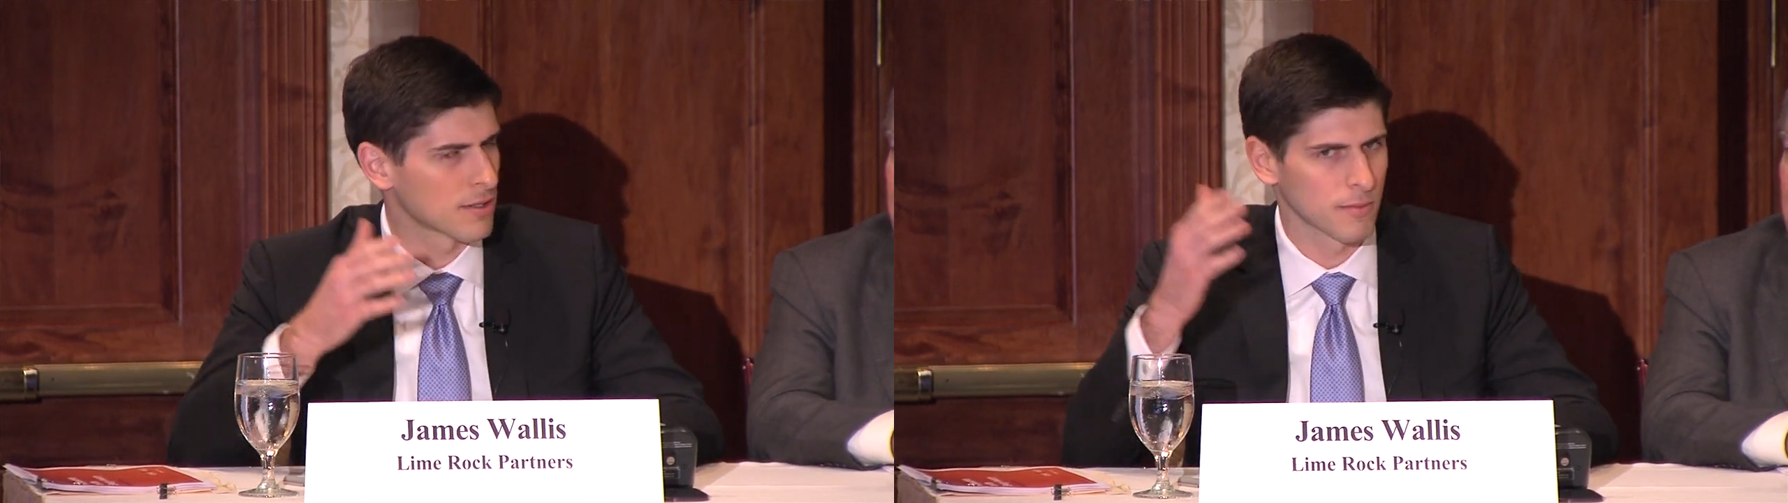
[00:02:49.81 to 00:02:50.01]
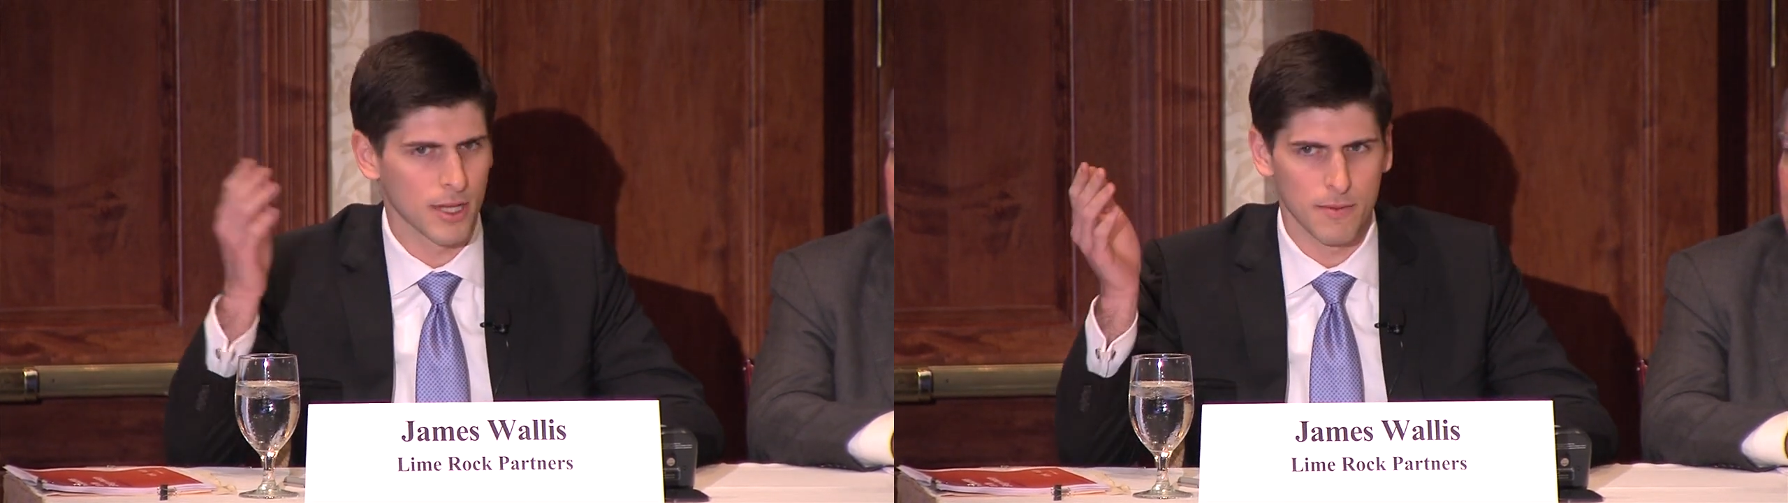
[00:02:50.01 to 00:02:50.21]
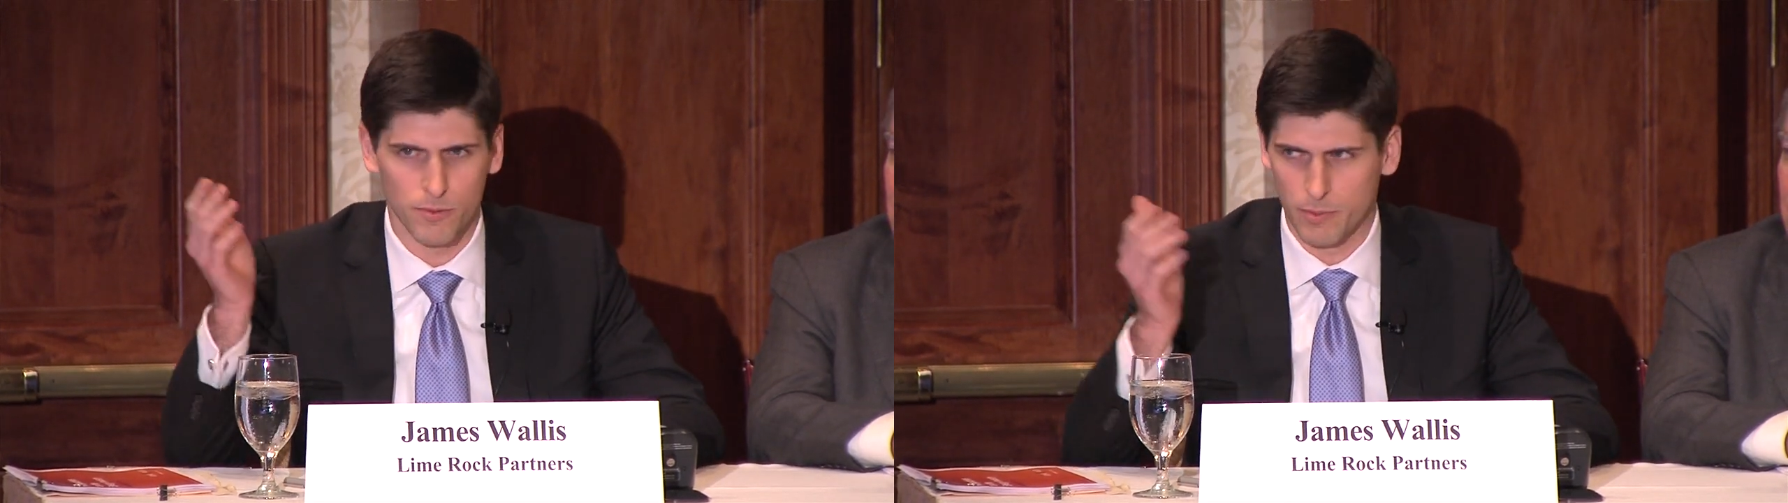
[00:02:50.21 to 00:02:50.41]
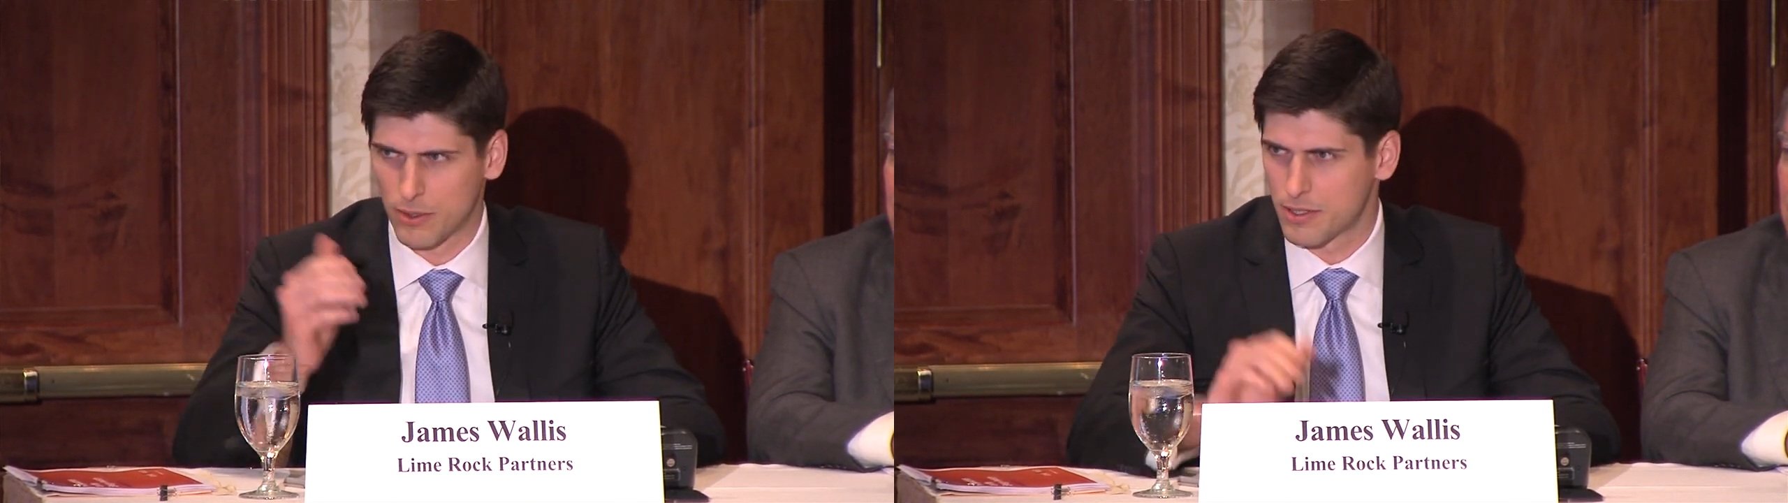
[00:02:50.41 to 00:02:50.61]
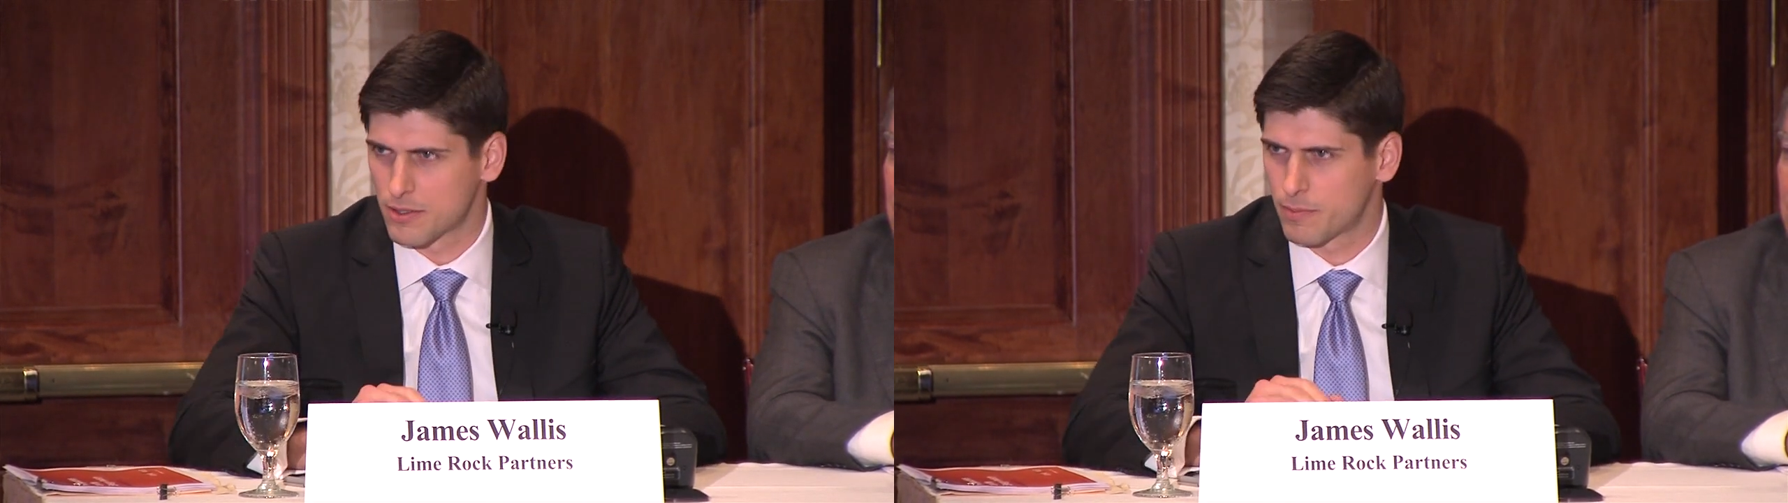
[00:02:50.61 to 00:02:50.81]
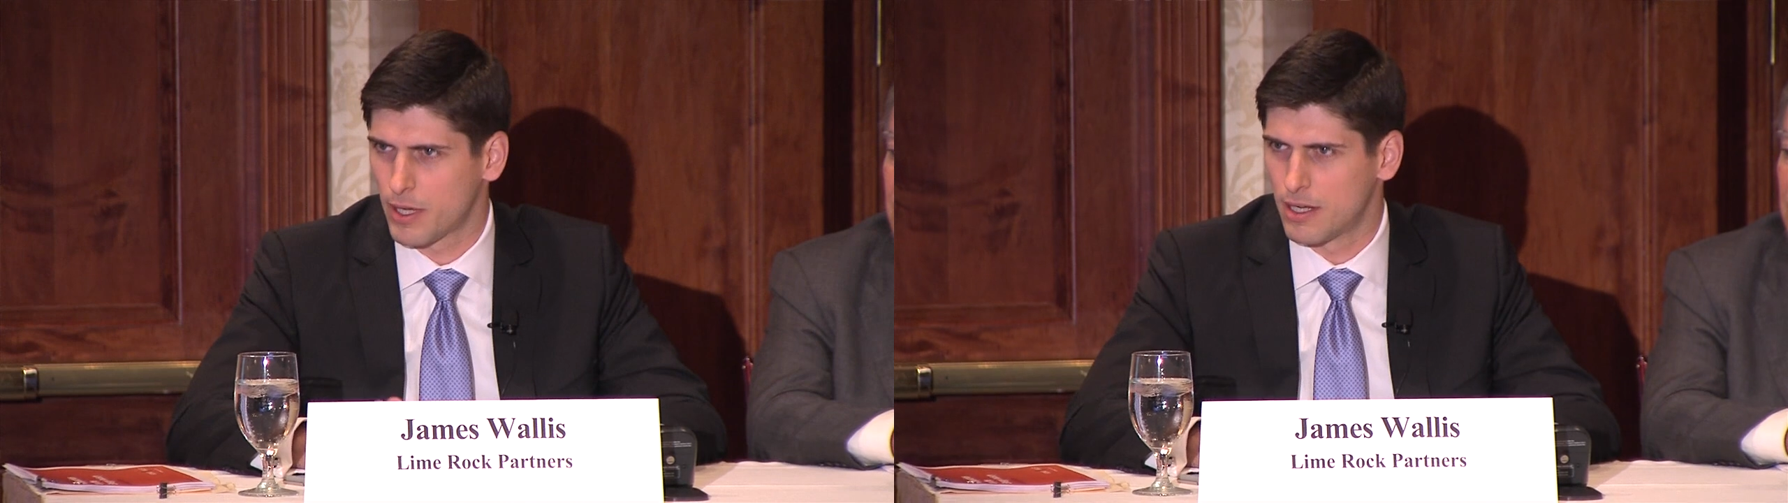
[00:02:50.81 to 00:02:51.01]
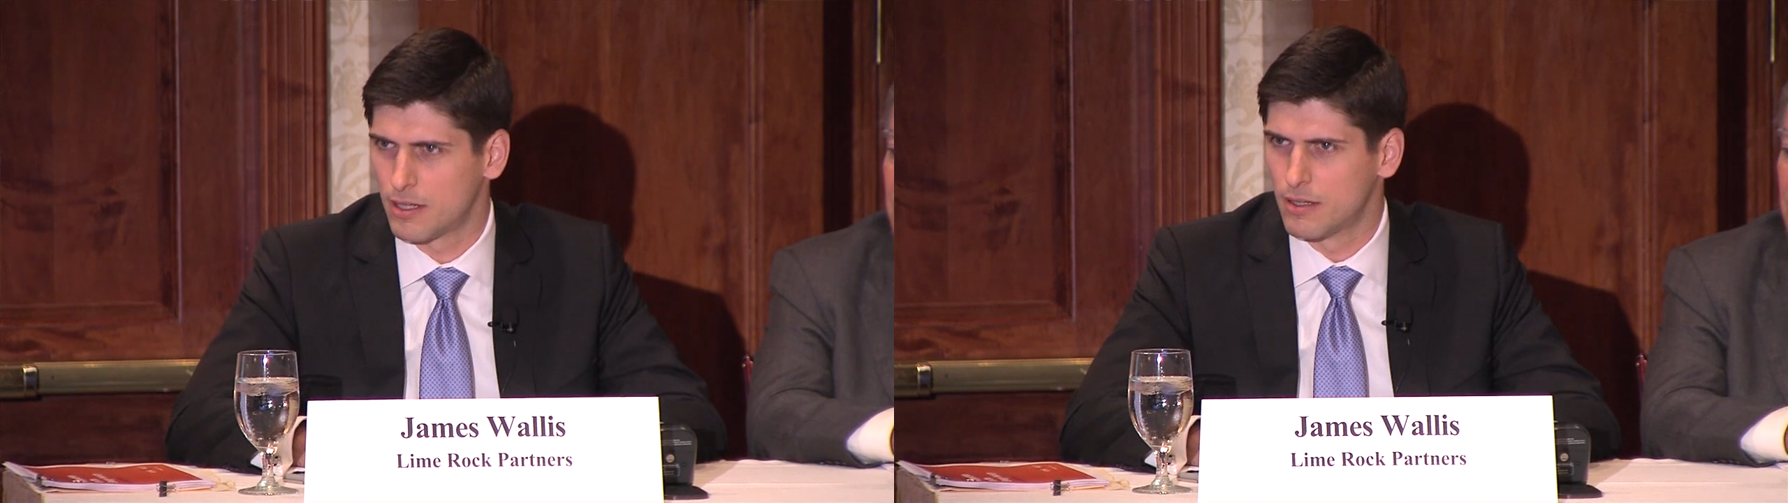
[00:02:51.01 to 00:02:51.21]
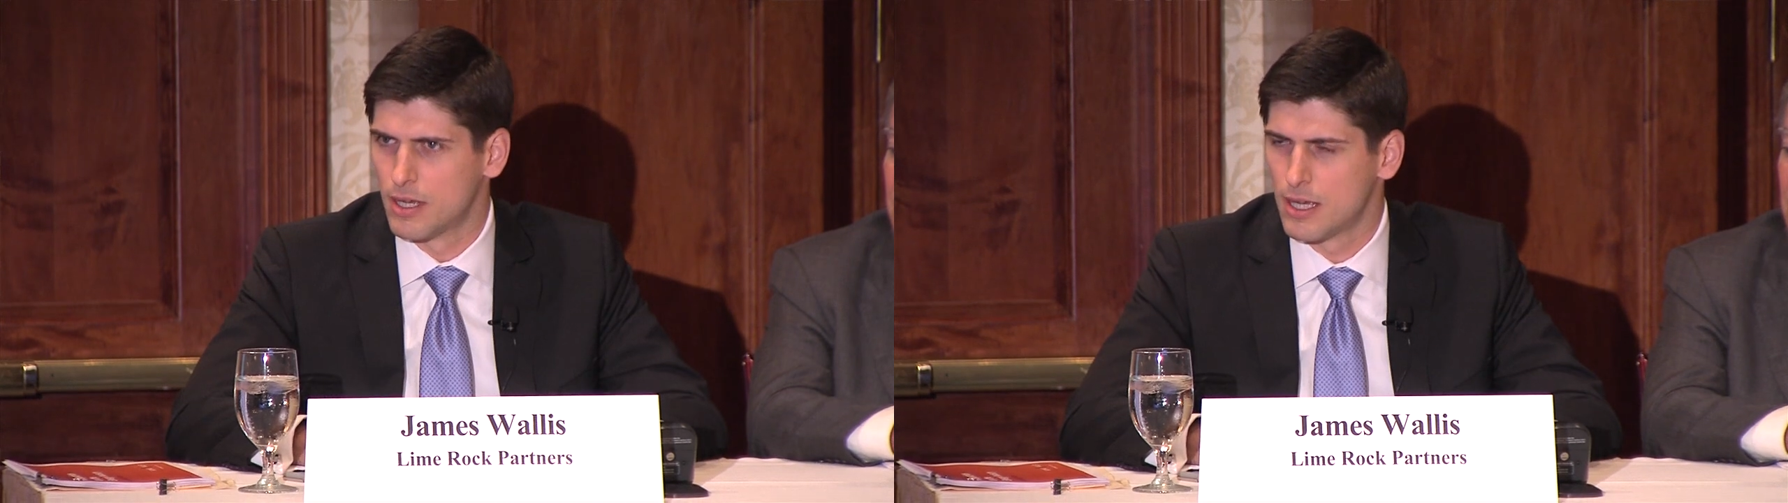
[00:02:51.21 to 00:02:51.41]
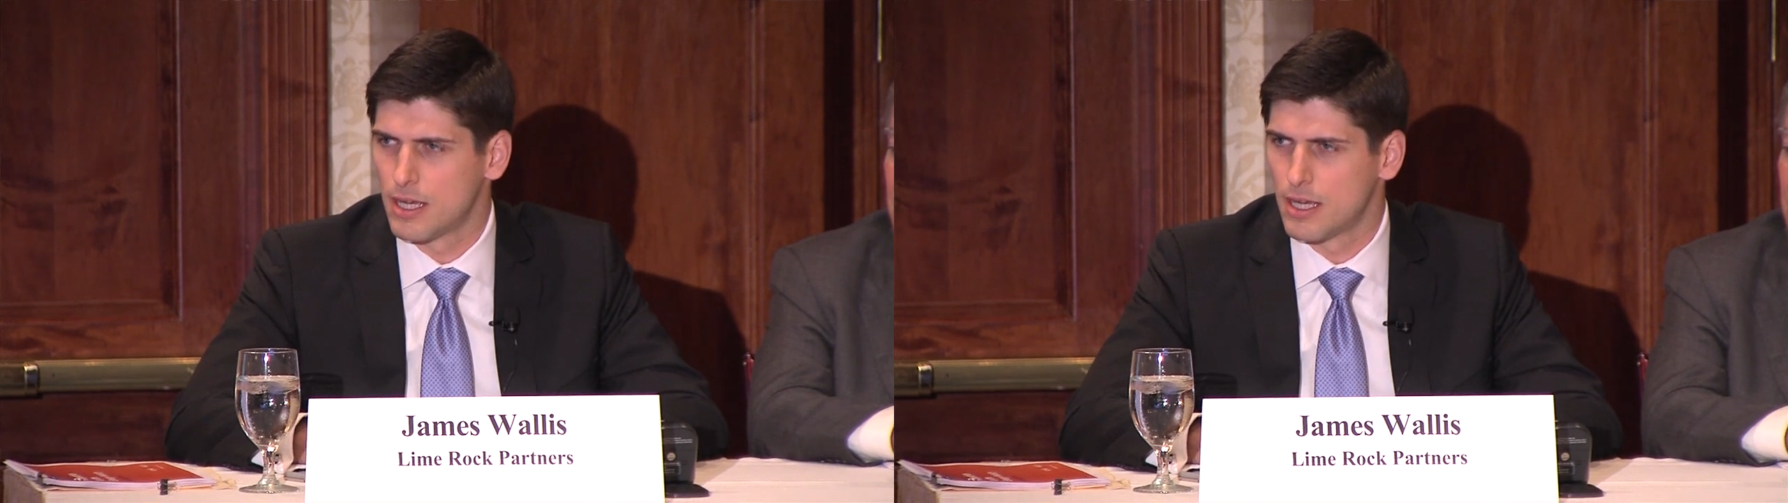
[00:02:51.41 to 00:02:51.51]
Sometimes we participate in